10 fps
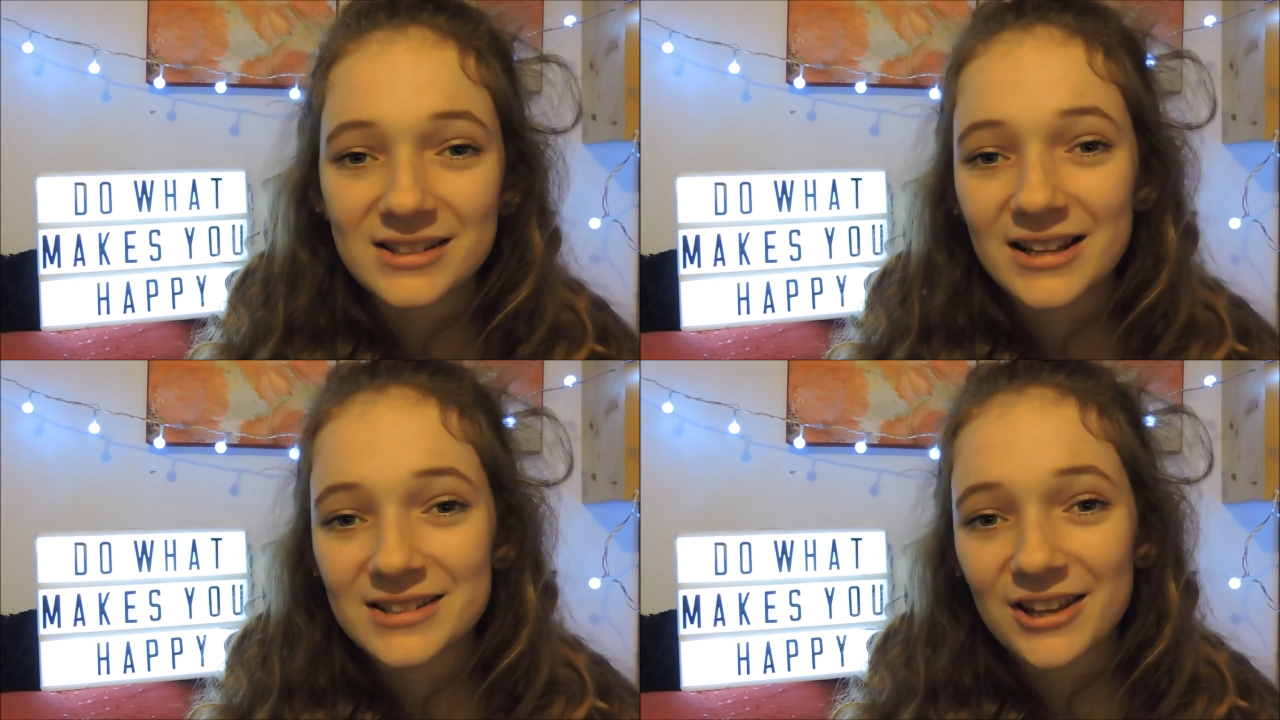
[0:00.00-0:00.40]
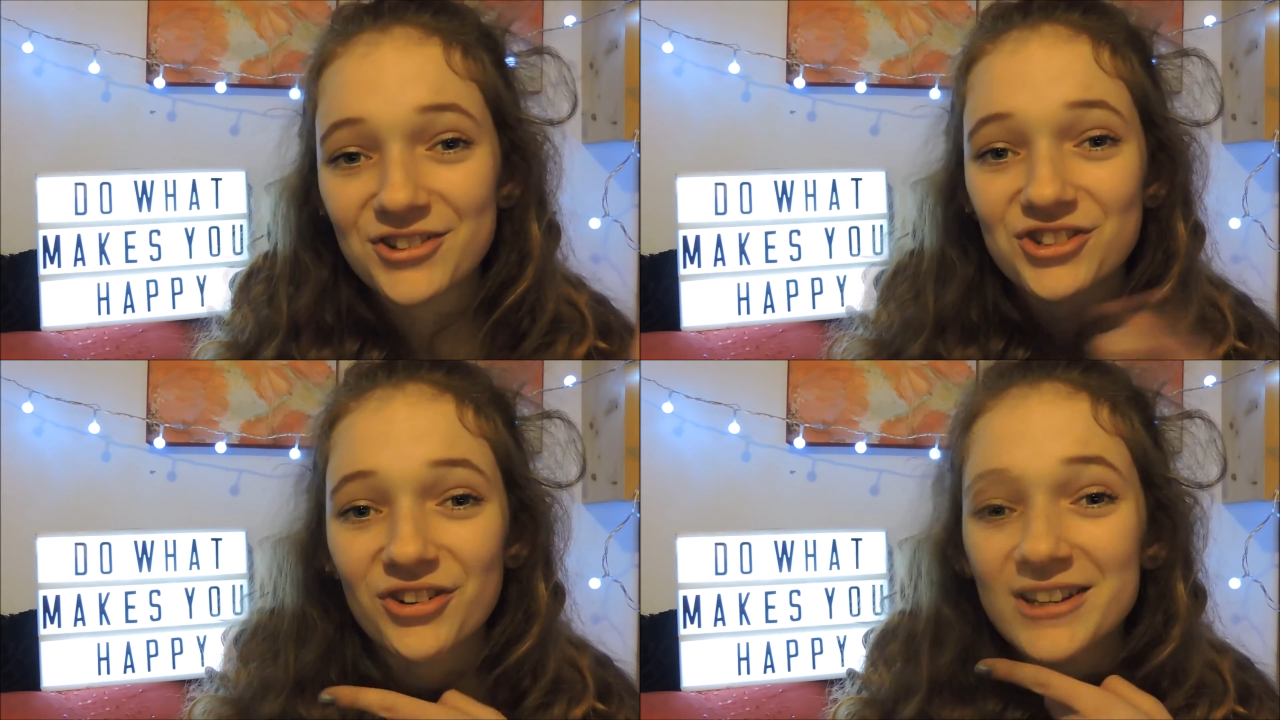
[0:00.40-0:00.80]
So
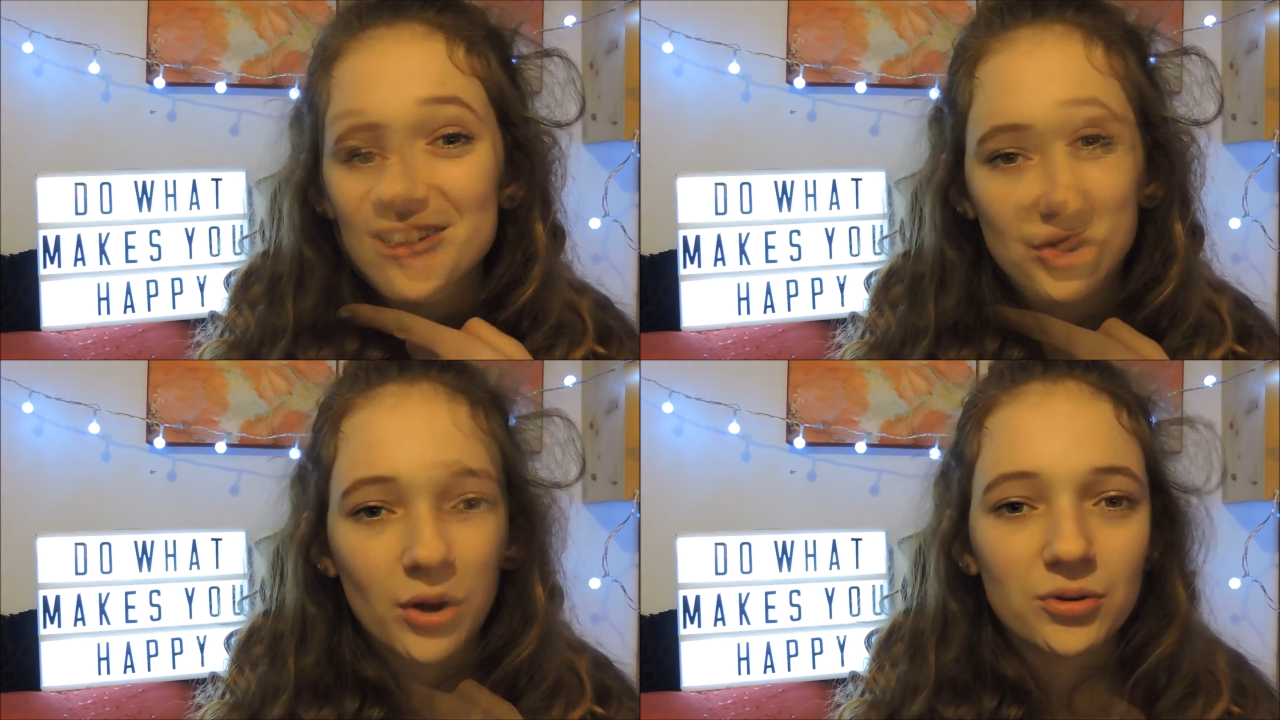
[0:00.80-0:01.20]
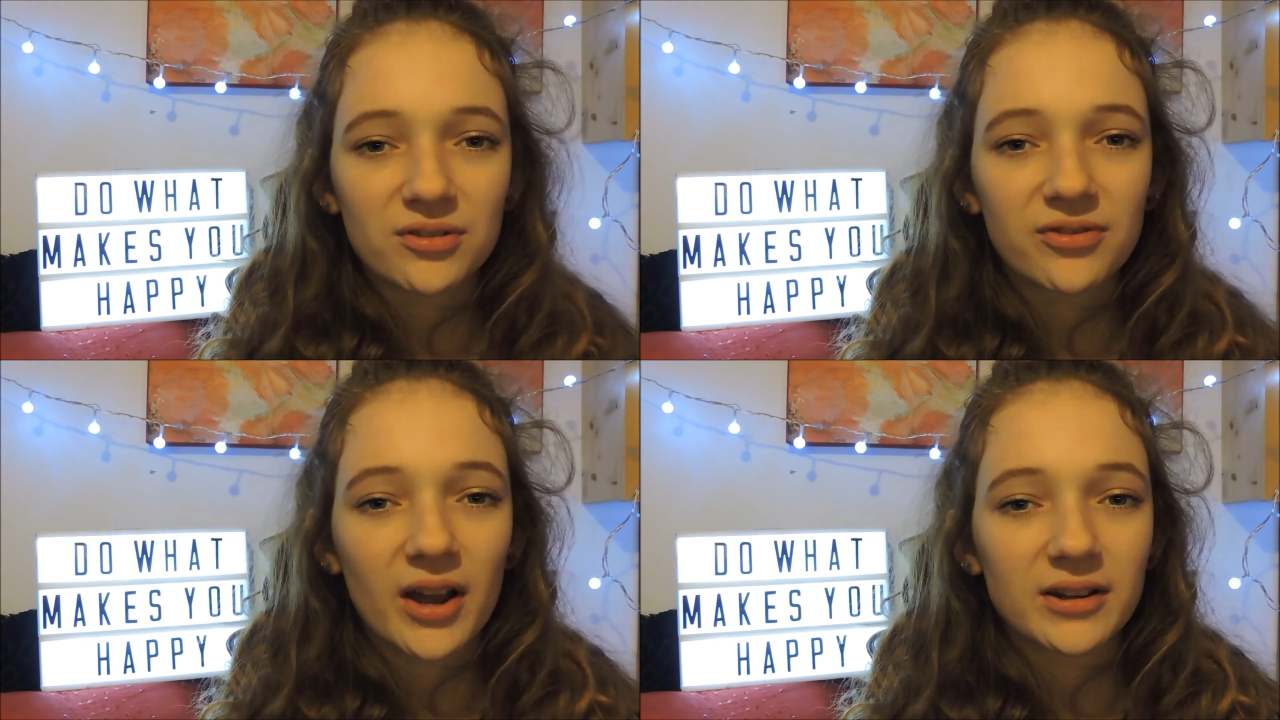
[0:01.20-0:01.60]
I've kind of struggled
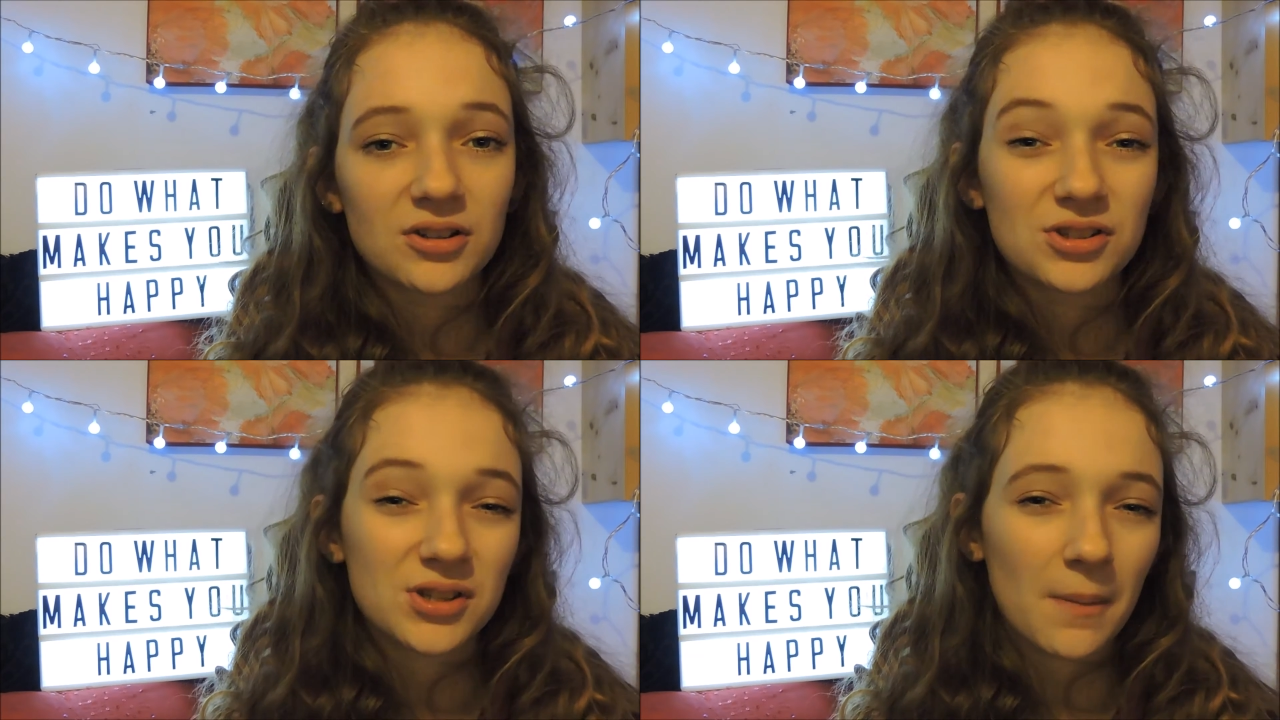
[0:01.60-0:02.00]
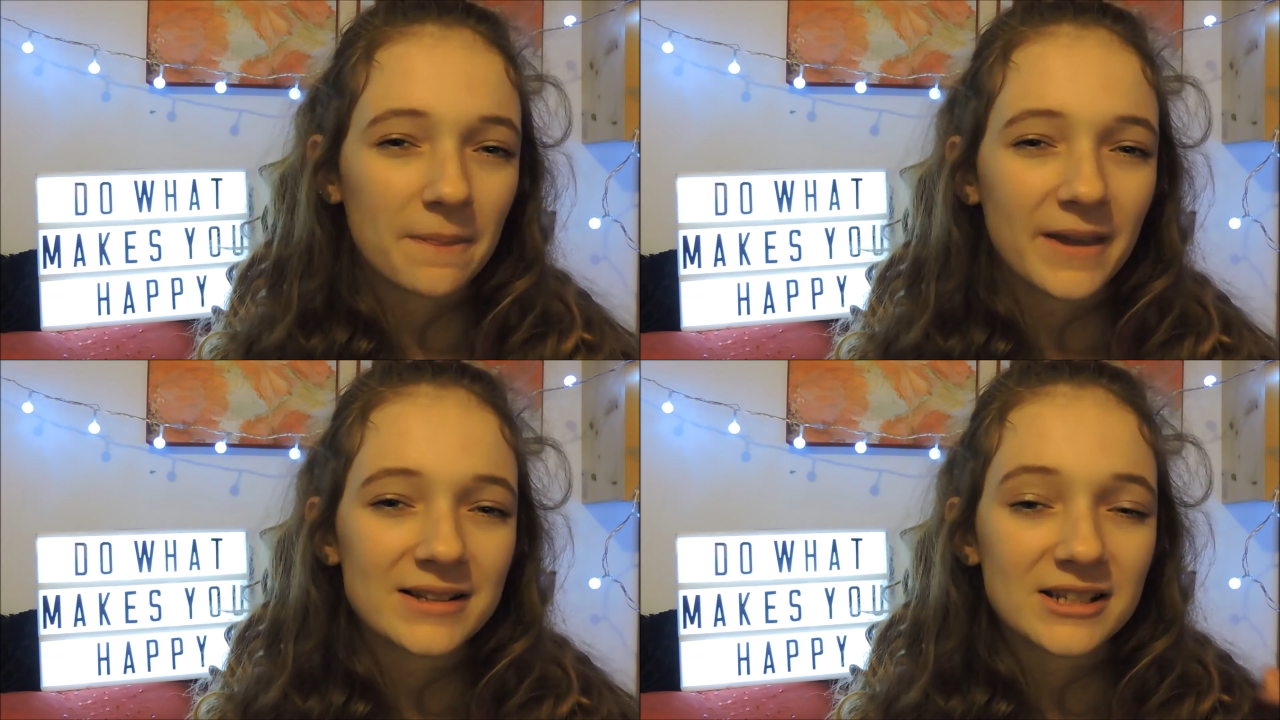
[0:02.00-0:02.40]
to find
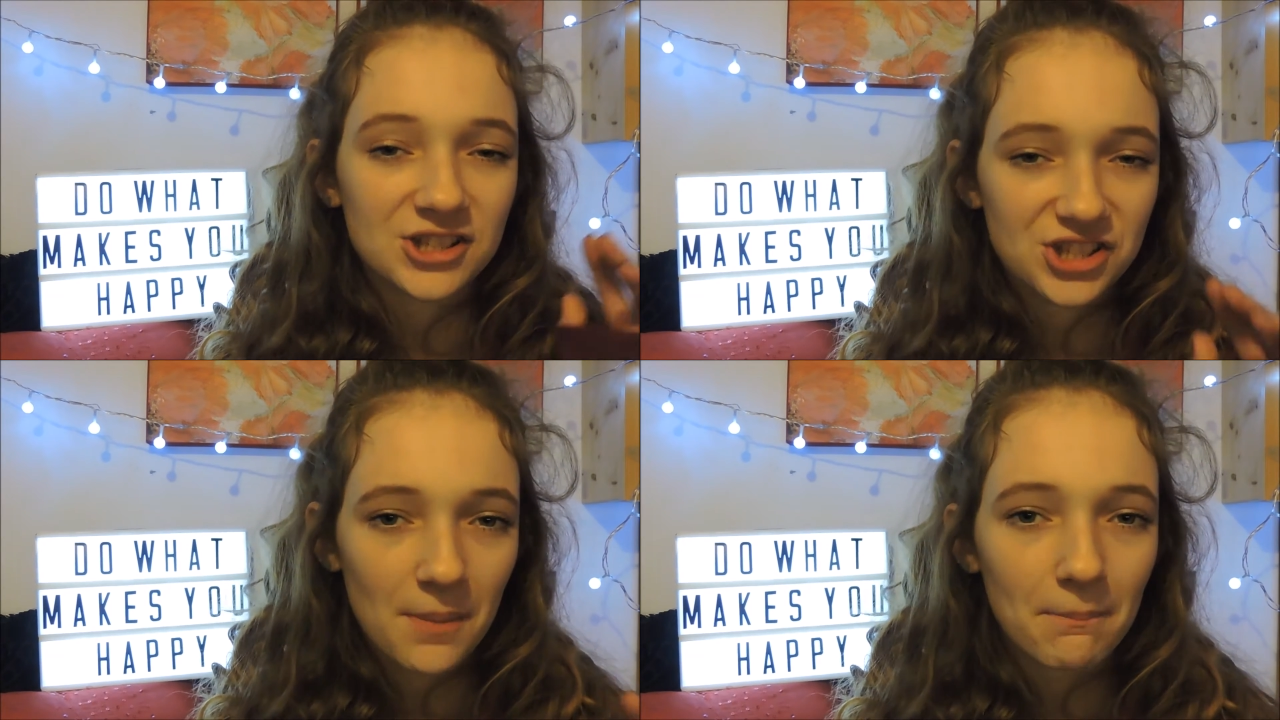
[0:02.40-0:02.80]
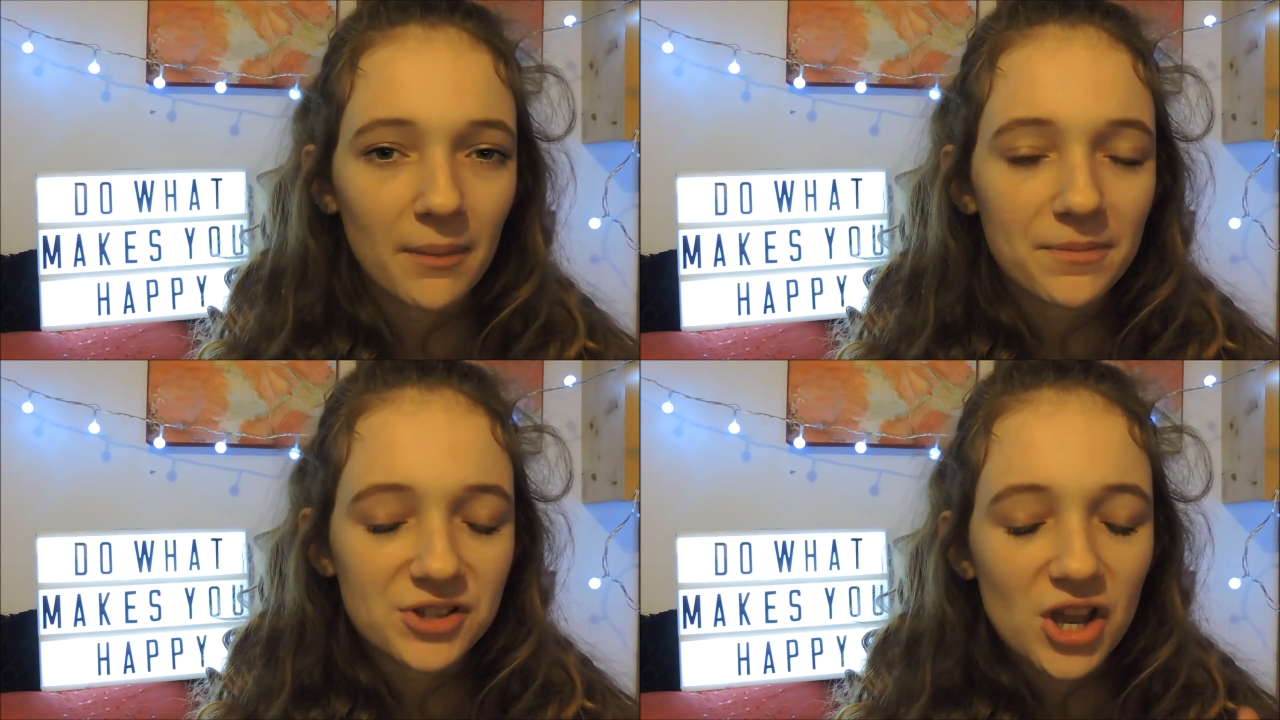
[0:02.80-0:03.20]
some things in some
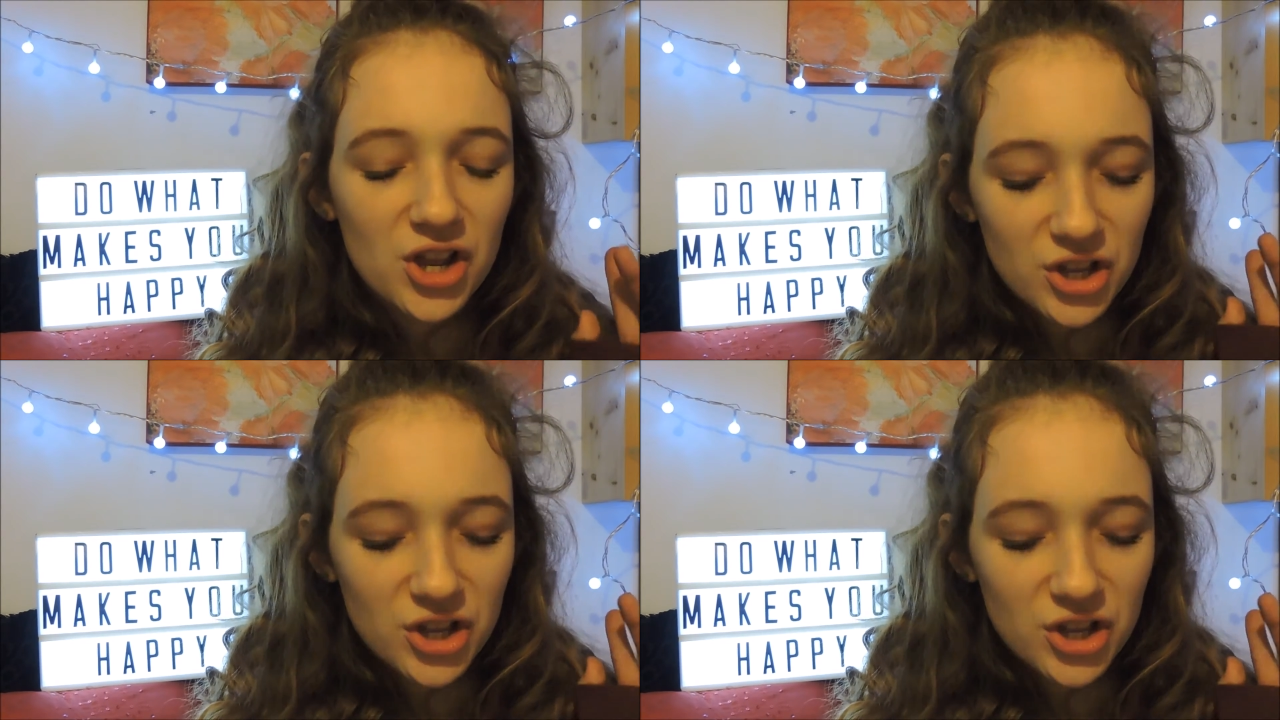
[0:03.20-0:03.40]
months.